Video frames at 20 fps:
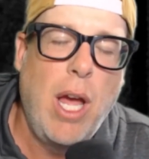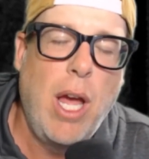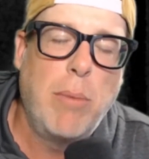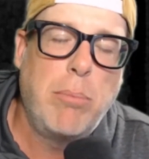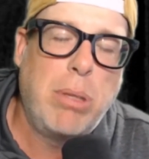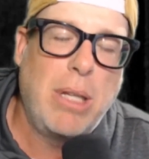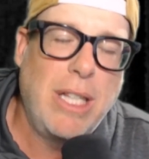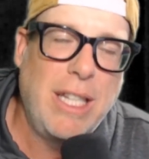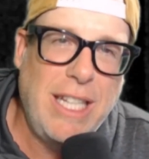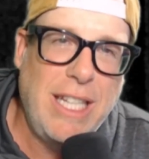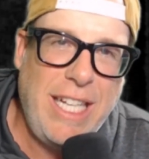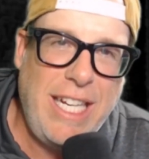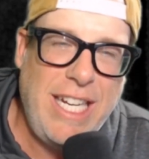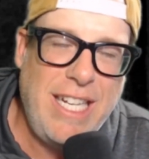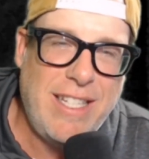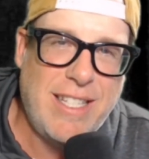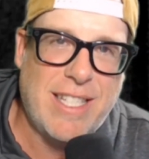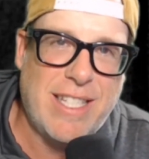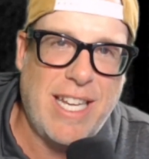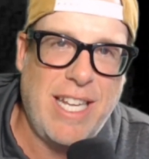
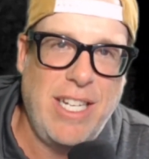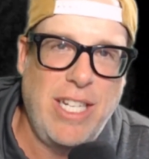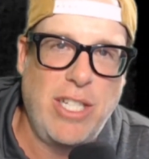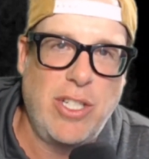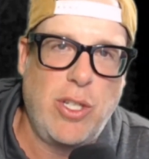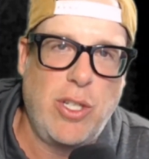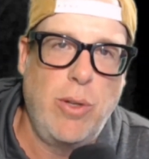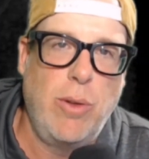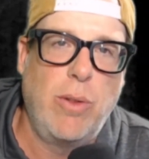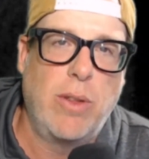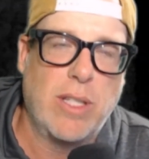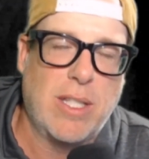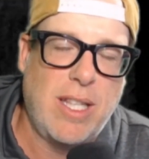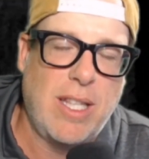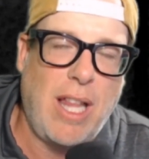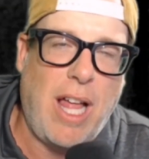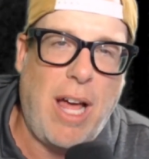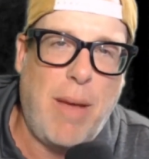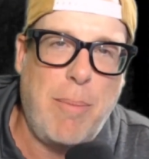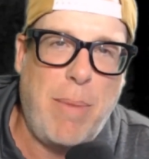please send it to the
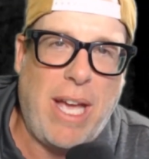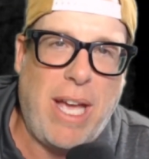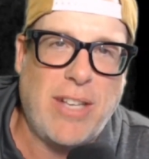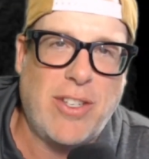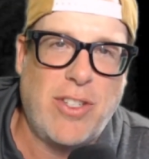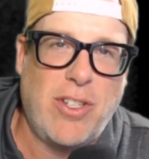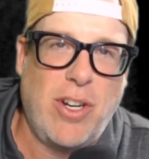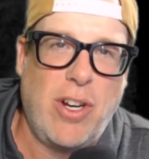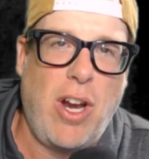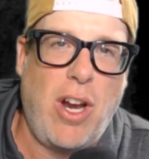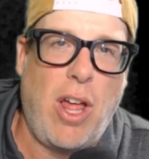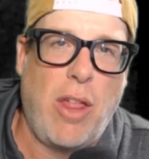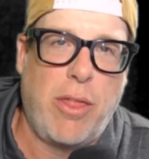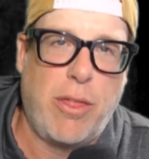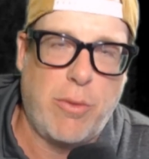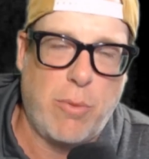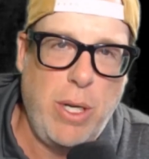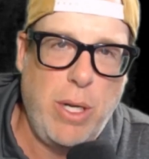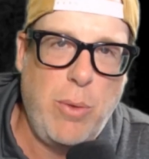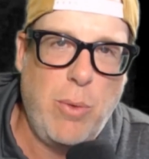
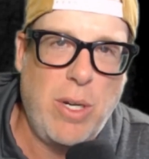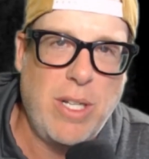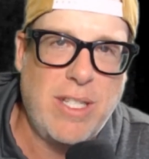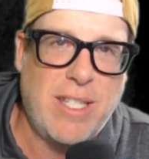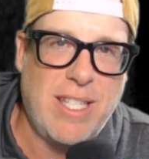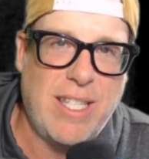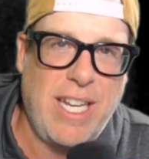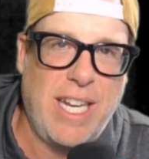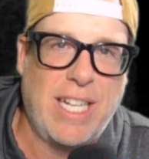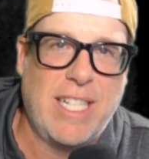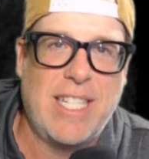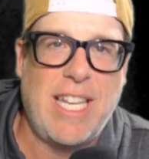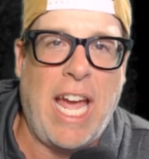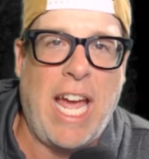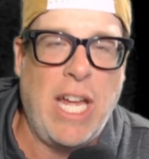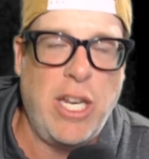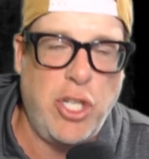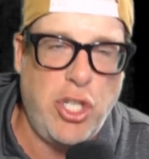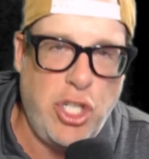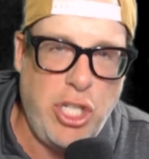
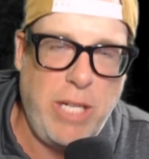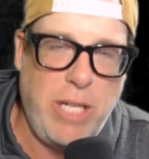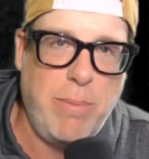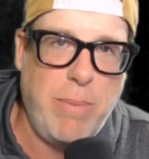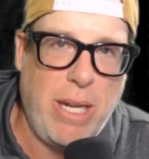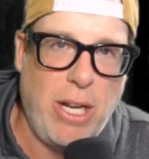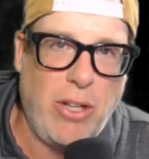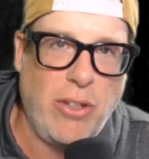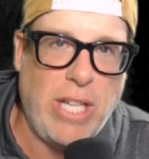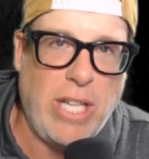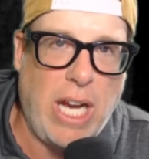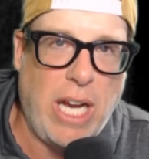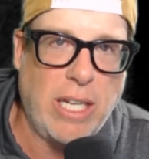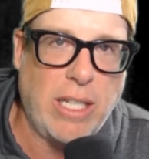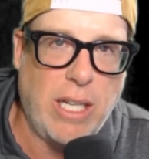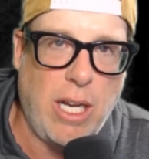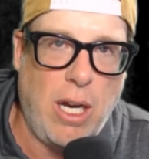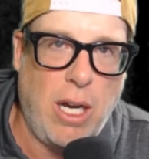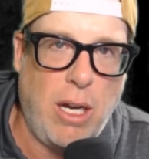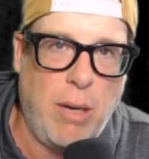
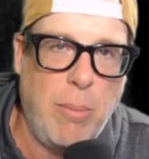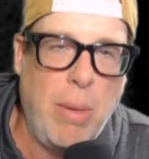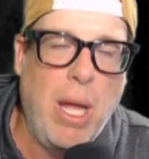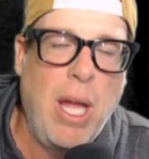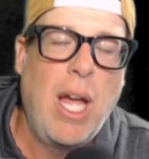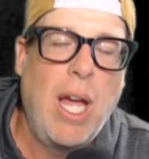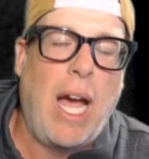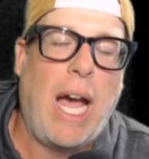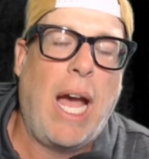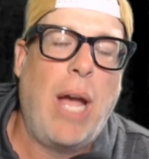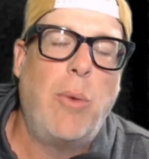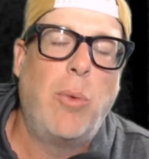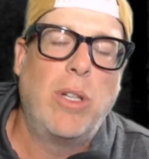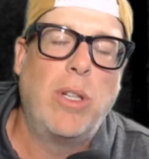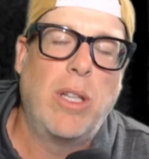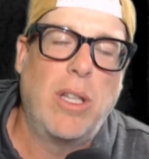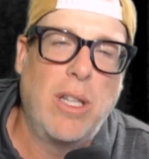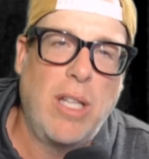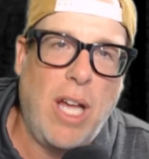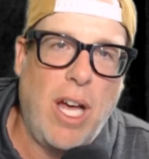slotmaster316@gmail.com. I would
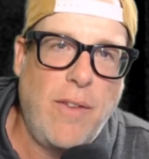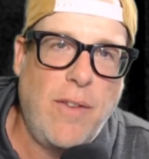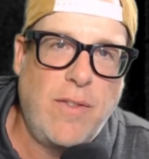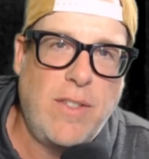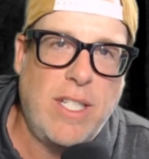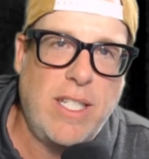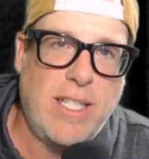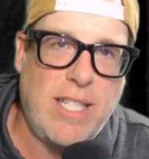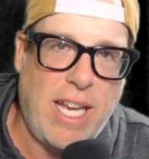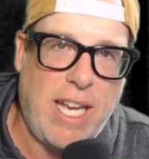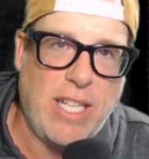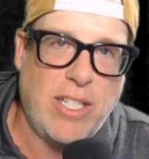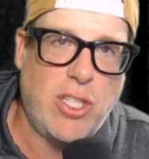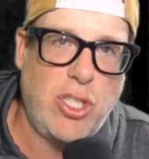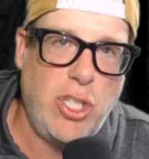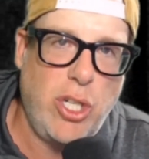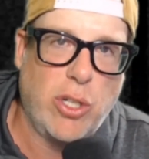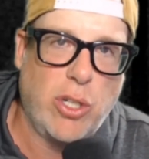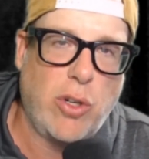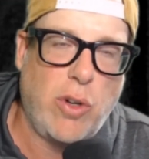love to
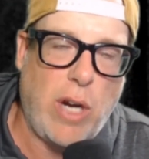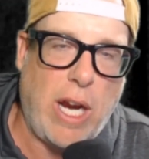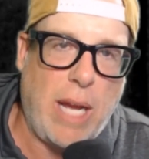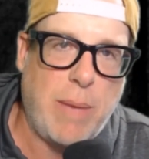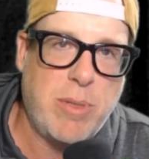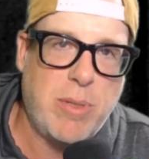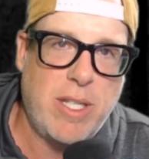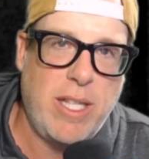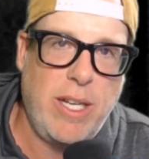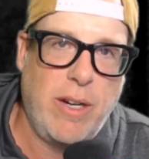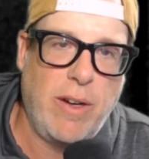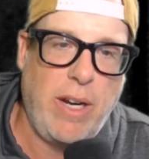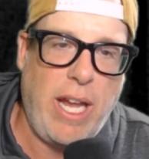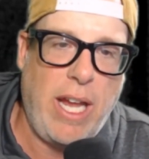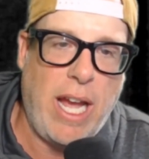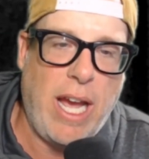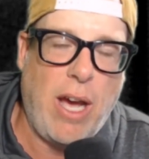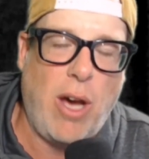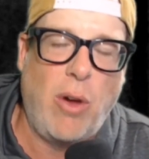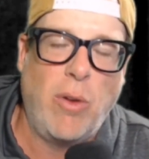test your craps theory
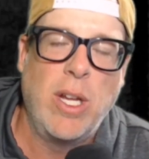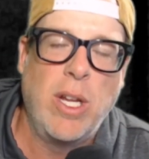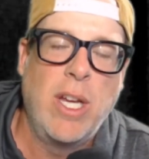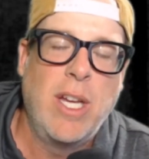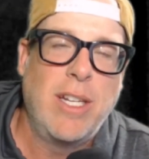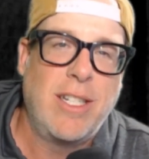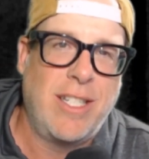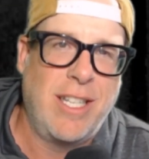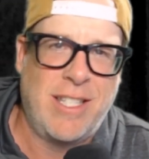out to